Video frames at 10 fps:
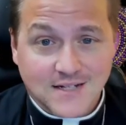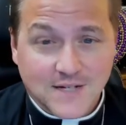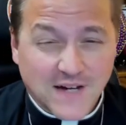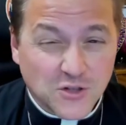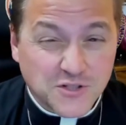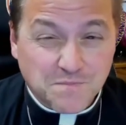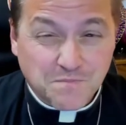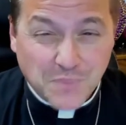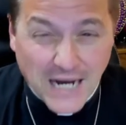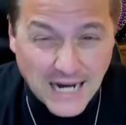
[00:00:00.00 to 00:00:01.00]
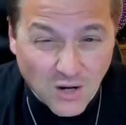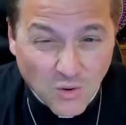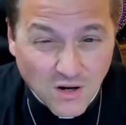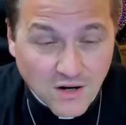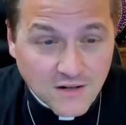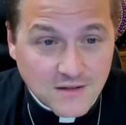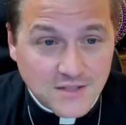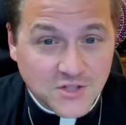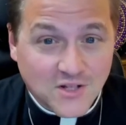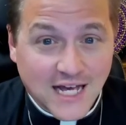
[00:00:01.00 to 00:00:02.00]
if I lose power,
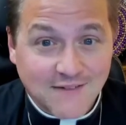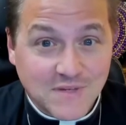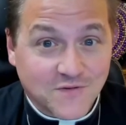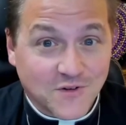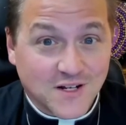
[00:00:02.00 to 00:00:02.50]
you'll have me for